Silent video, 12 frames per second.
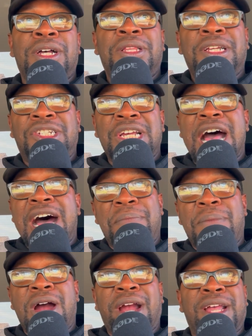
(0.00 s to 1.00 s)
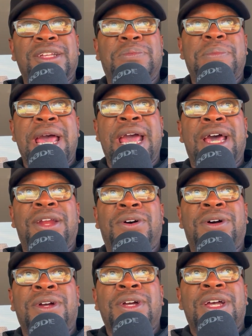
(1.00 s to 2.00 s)
"the job market's bad,"
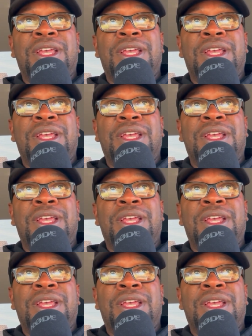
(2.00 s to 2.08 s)
or,